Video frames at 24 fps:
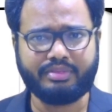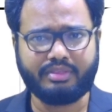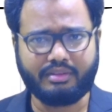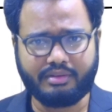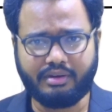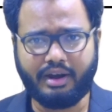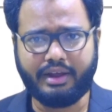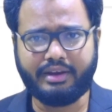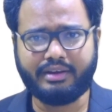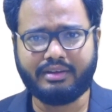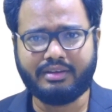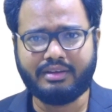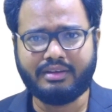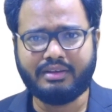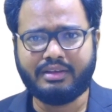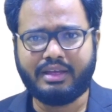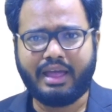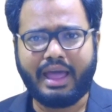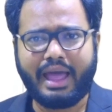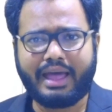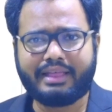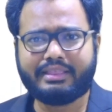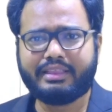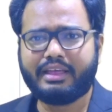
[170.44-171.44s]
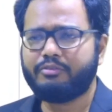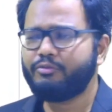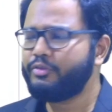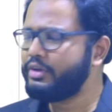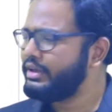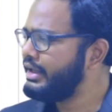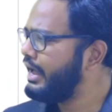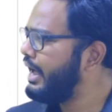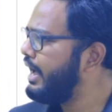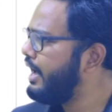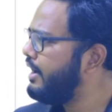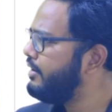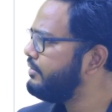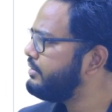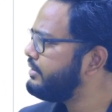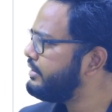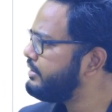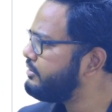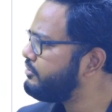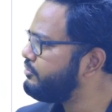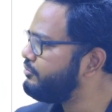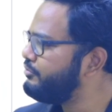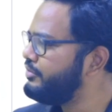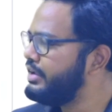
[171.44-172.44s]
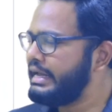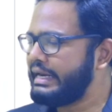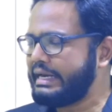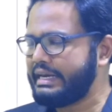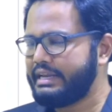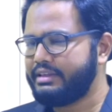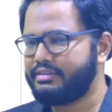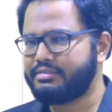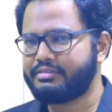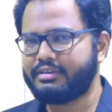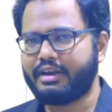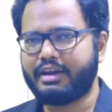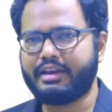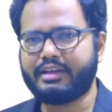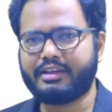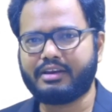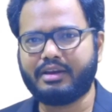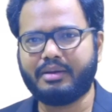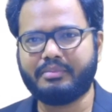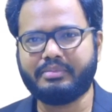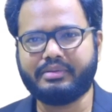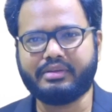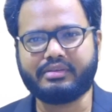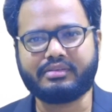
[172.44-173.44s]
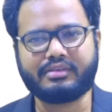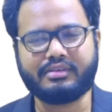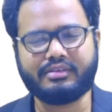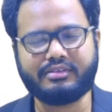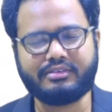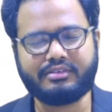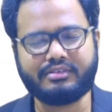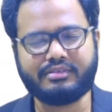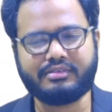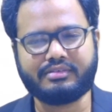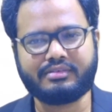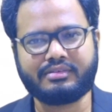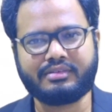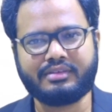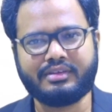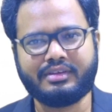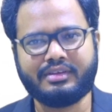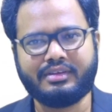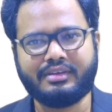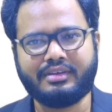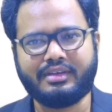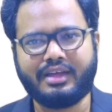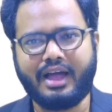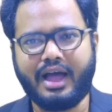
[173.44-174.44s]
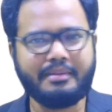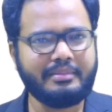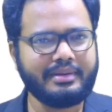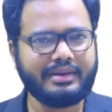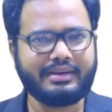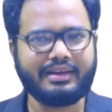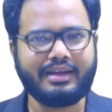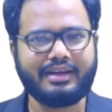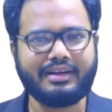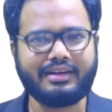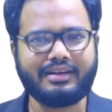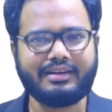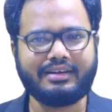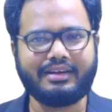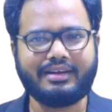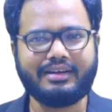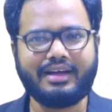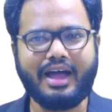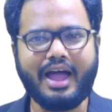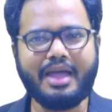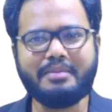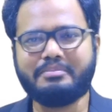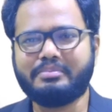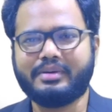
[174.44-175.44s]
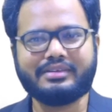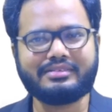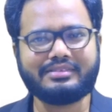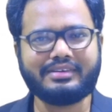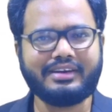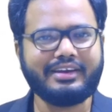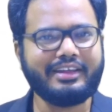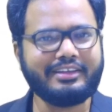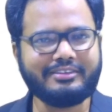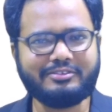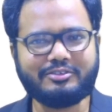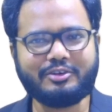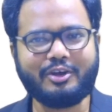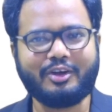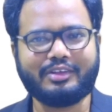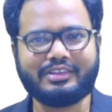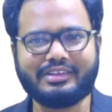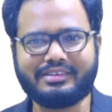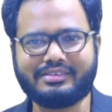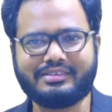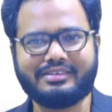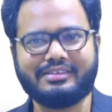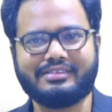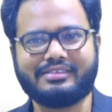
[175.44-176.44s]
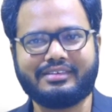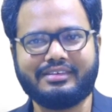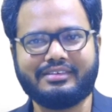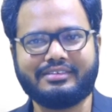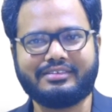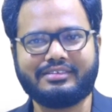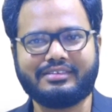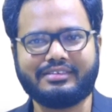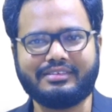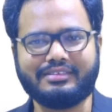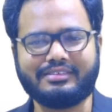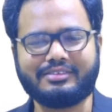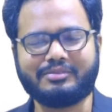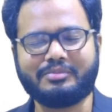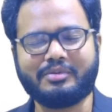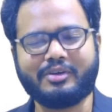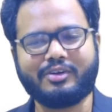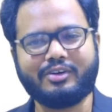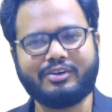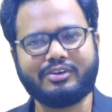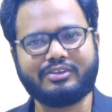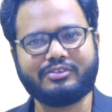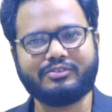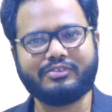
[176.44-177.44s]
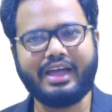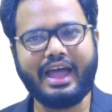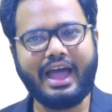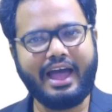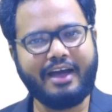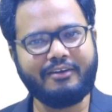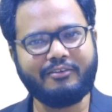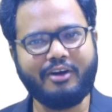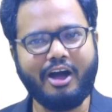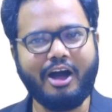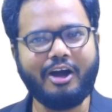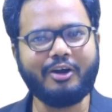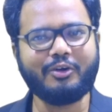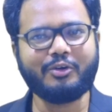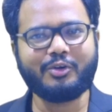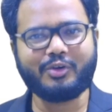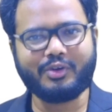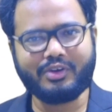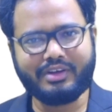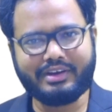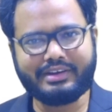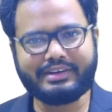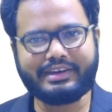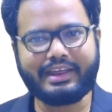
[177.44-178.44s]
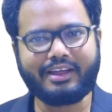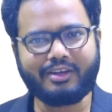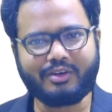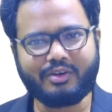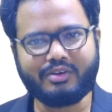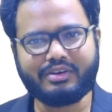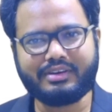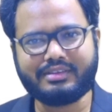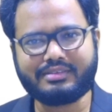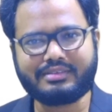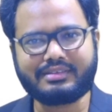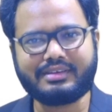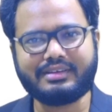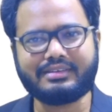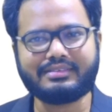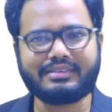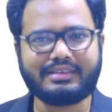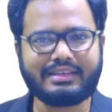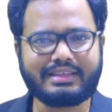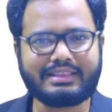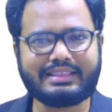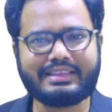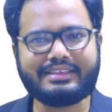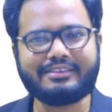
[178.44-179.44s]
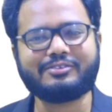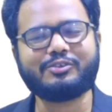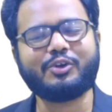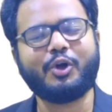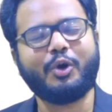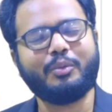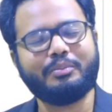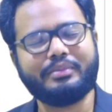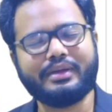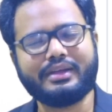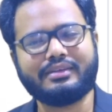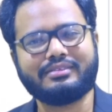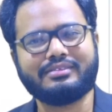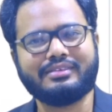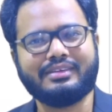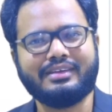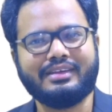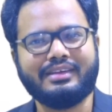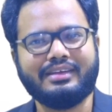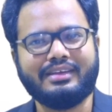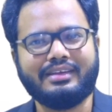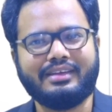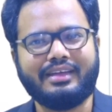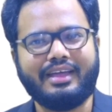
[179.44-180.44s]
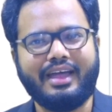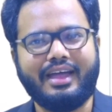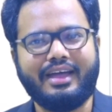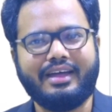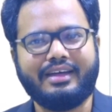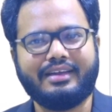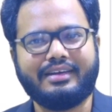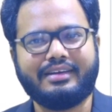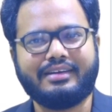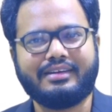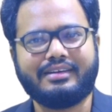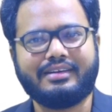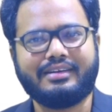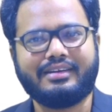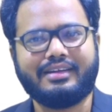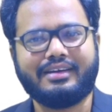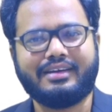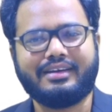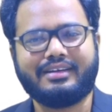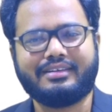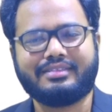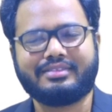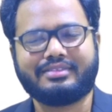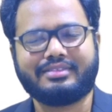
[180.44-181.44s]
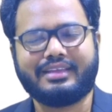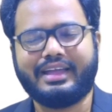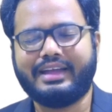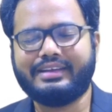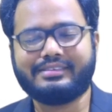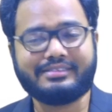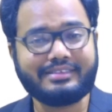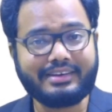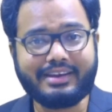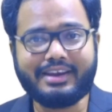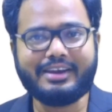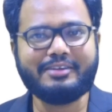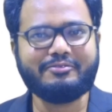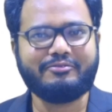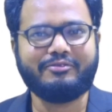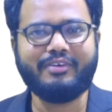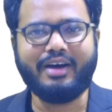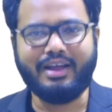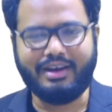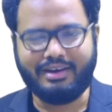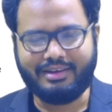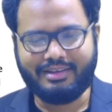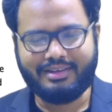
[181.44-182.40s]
right? And then we have these weekly study club discussions. I mean, I personally enjoy these discussions because we have Anko and Tenko discussing these topics, and it's really fun.